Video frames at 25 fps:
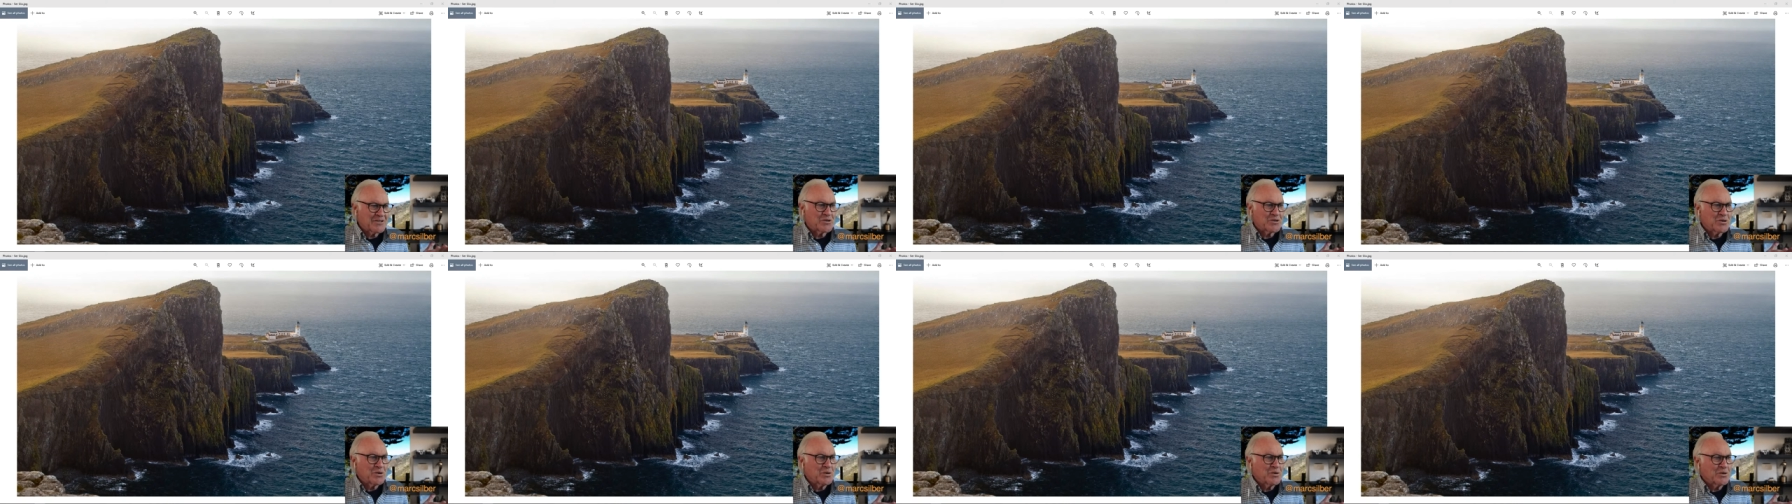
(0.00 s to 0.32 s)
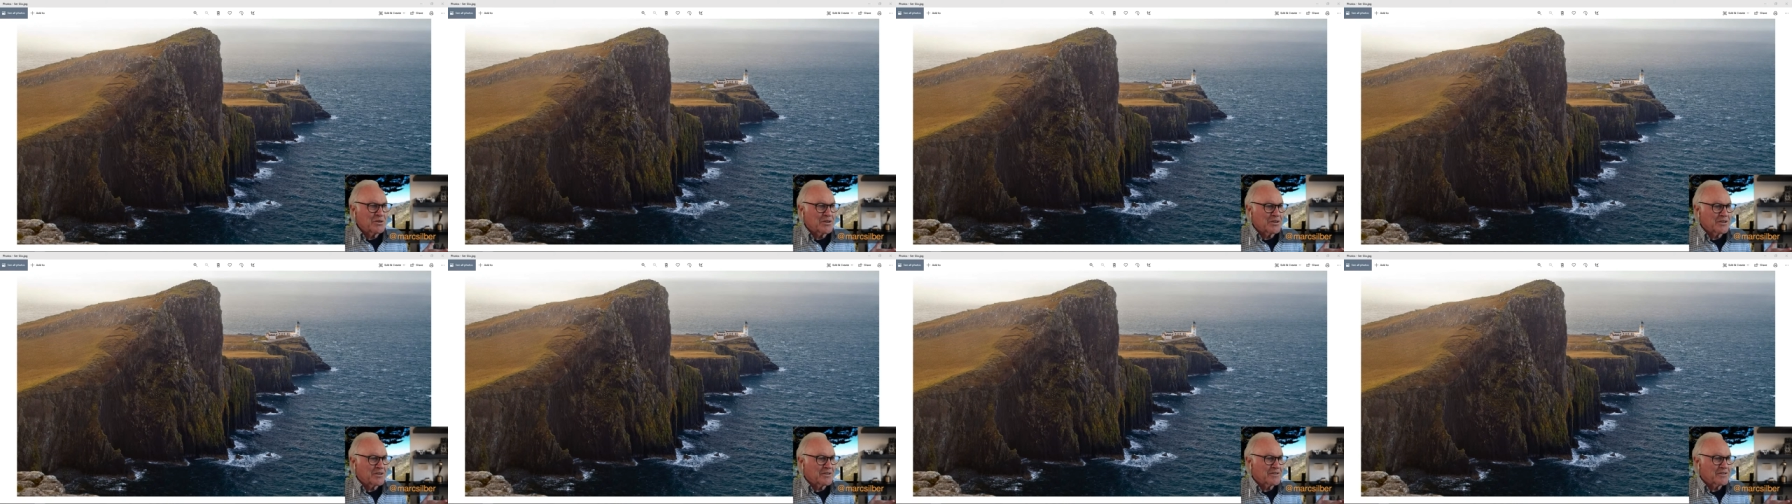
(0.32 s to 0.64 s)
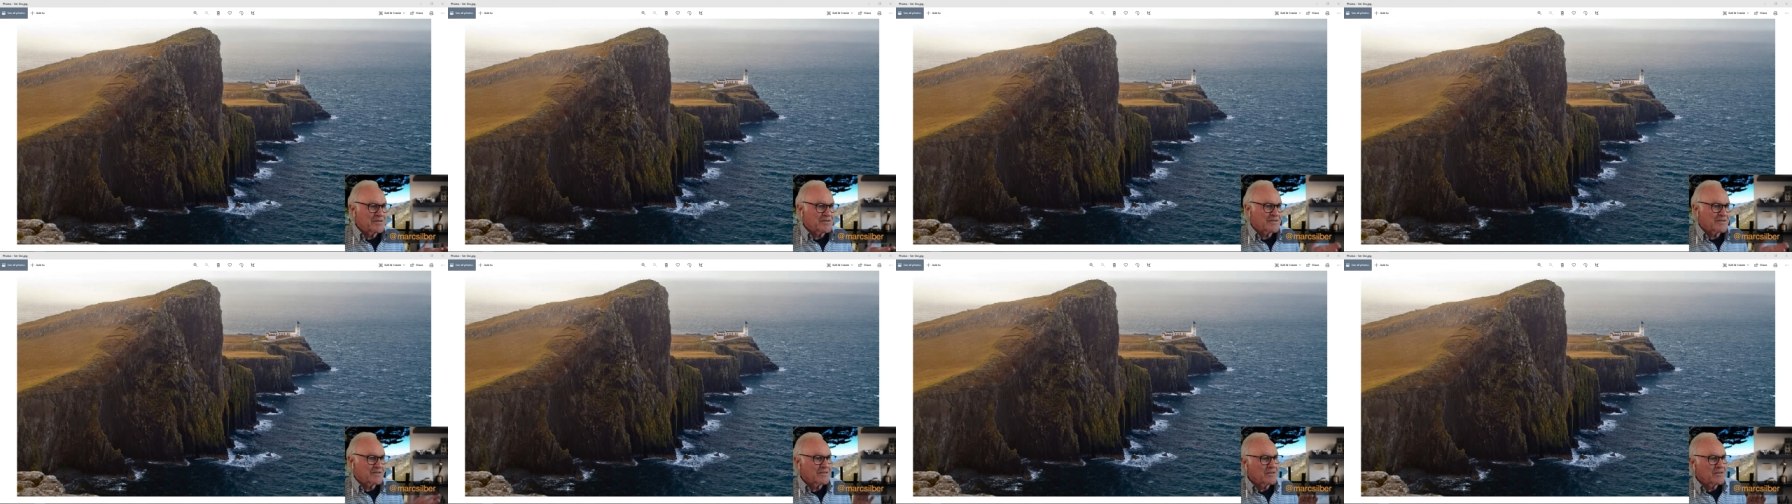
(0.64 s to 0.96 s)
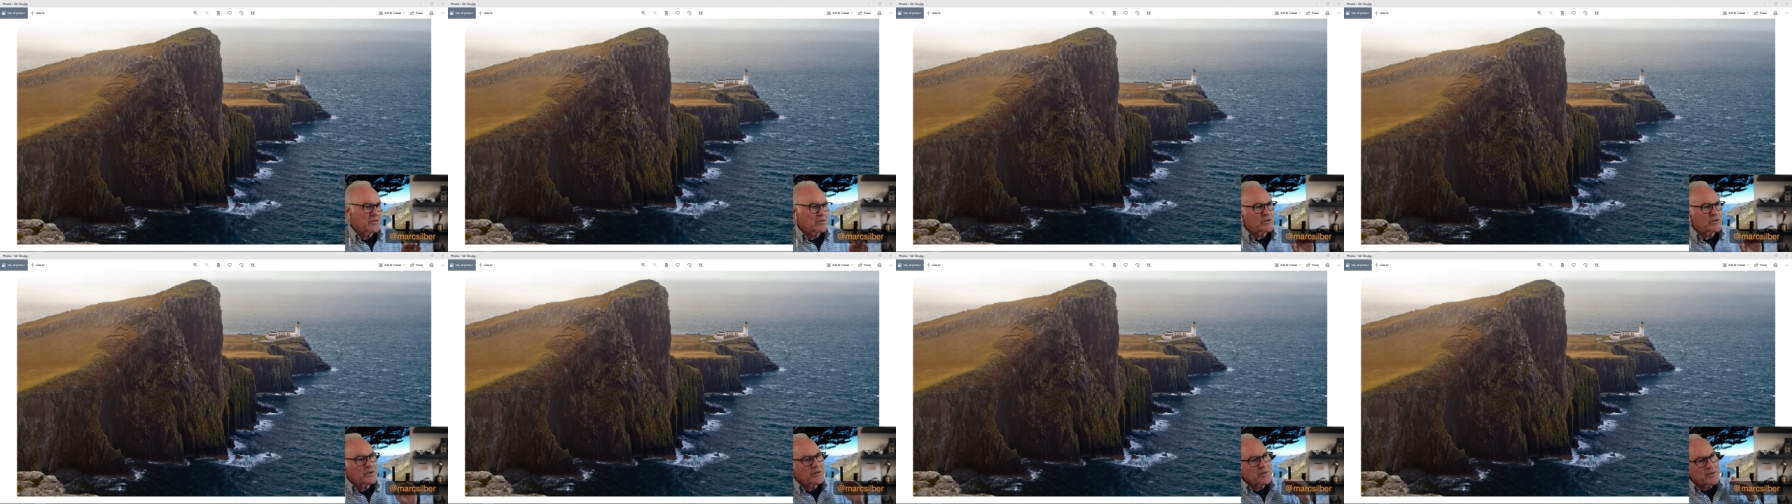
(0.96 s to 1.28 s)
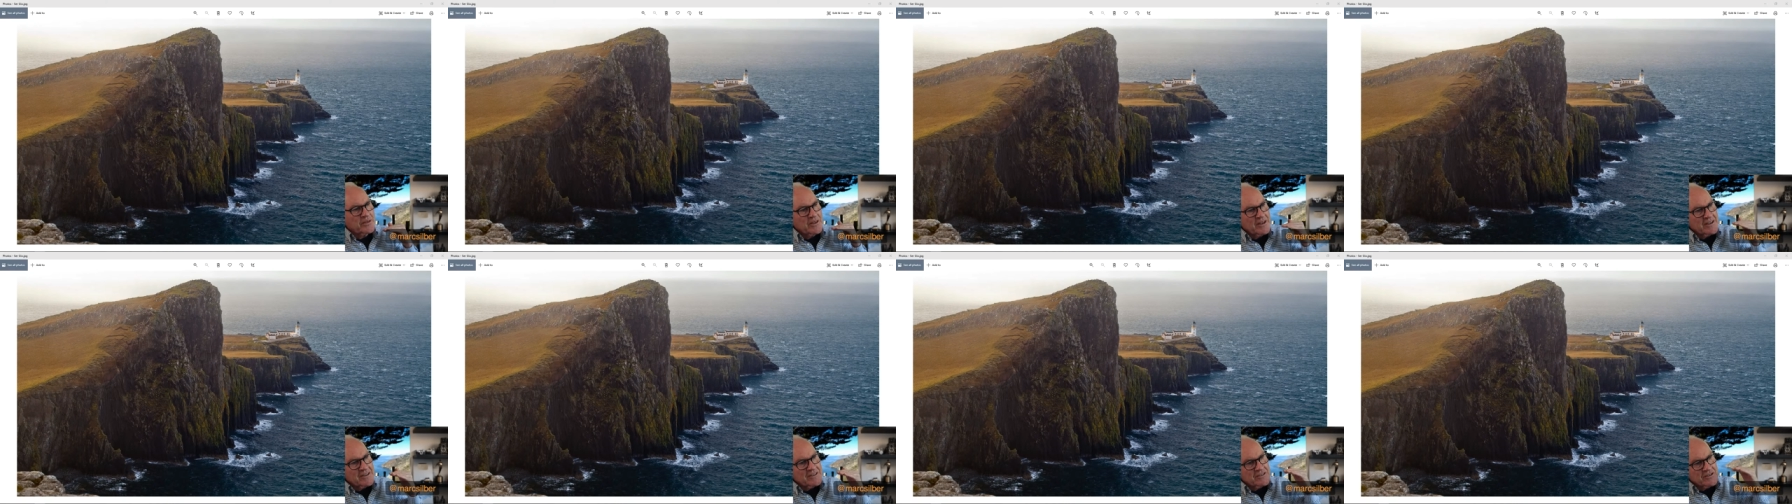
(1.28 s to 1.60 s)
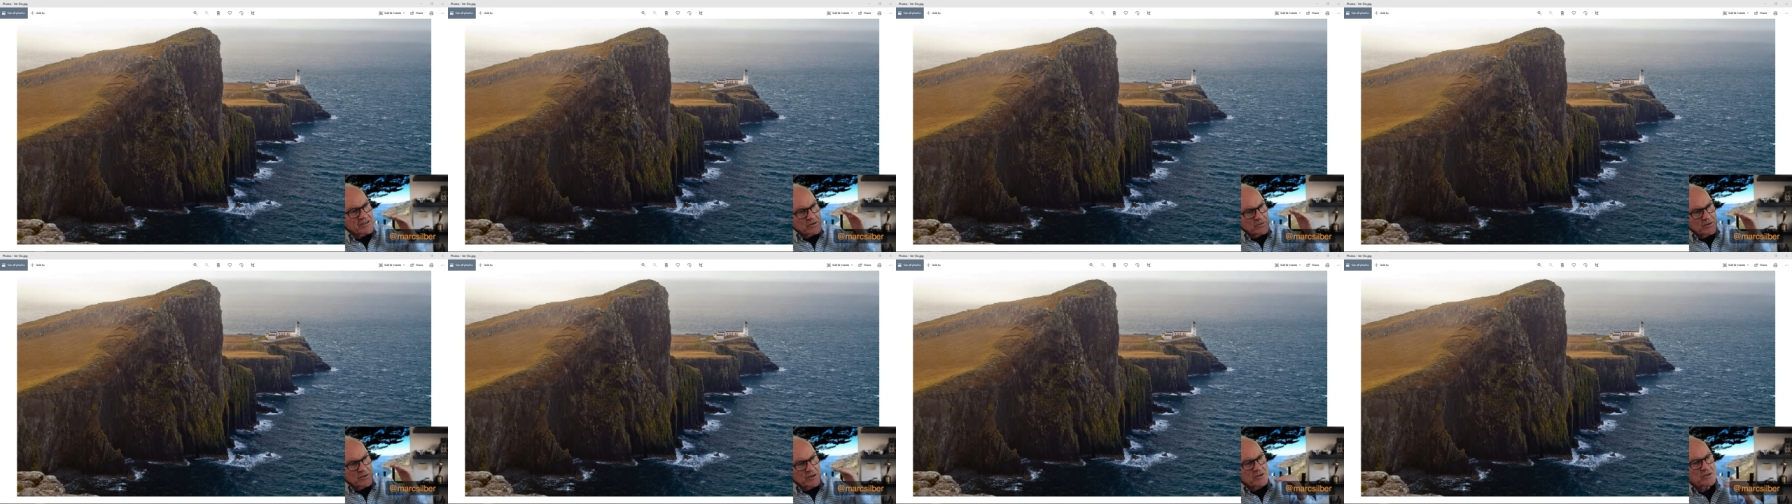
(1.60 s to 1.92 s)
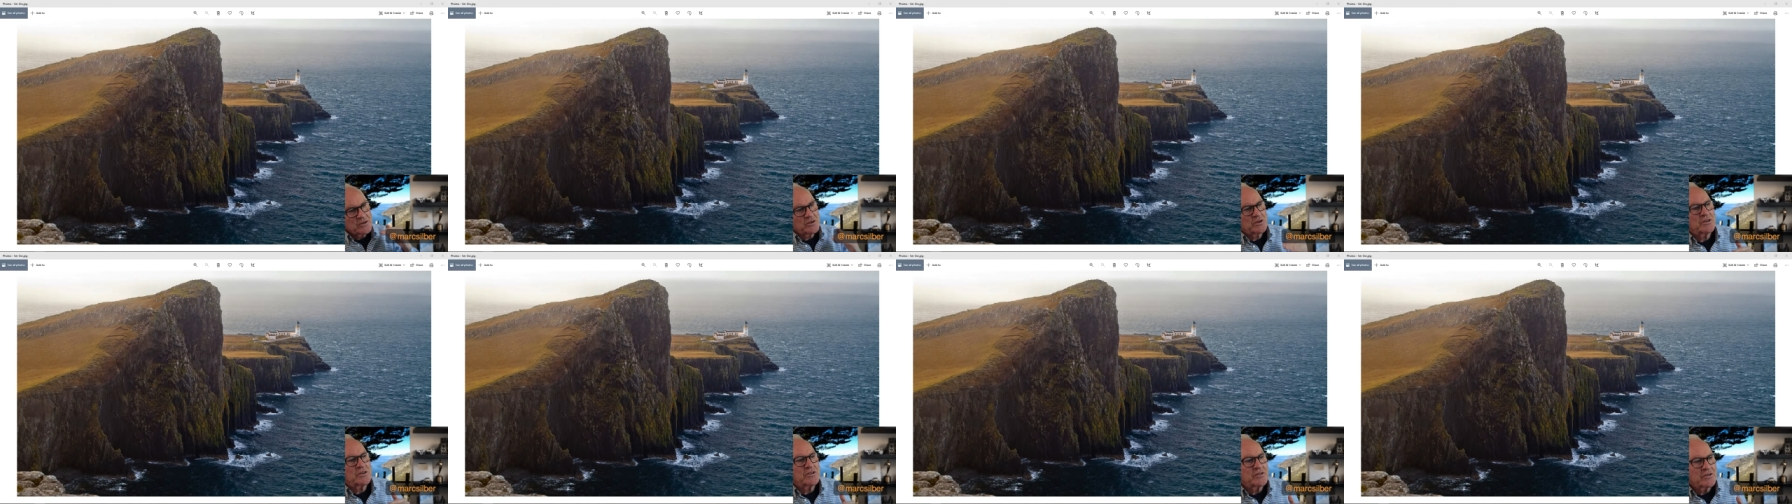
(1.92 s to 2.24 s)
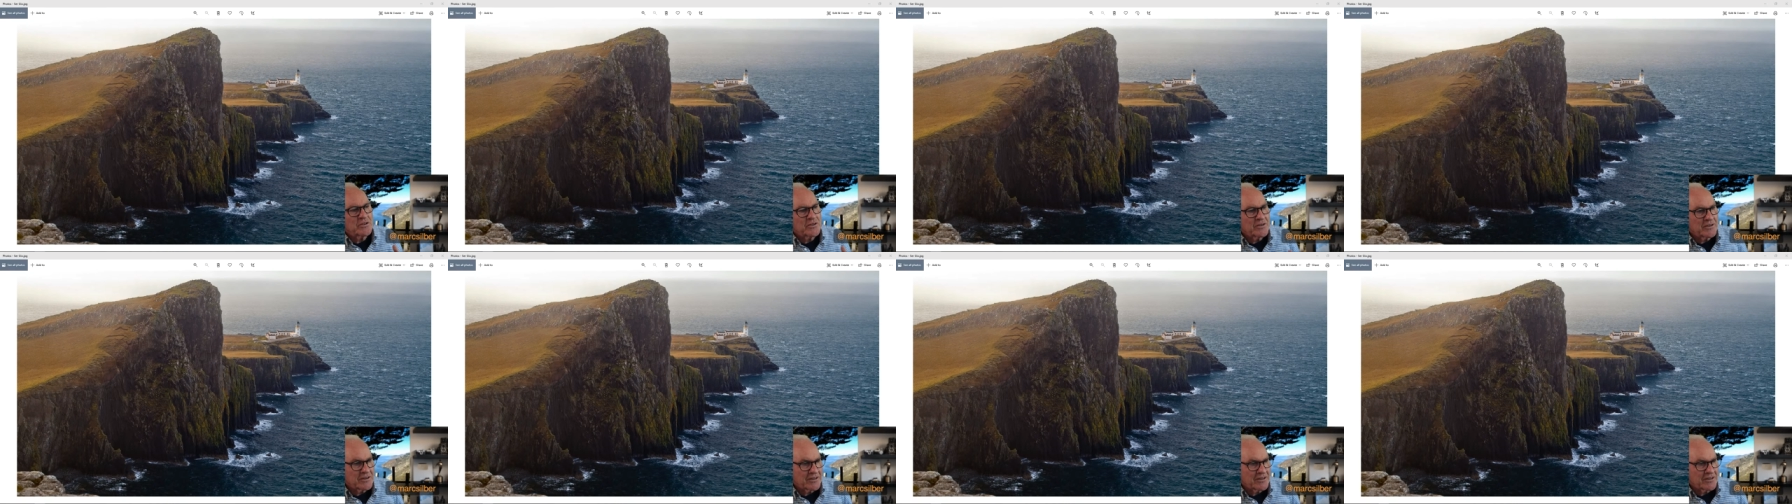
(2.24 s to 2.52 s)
tools were things that we could do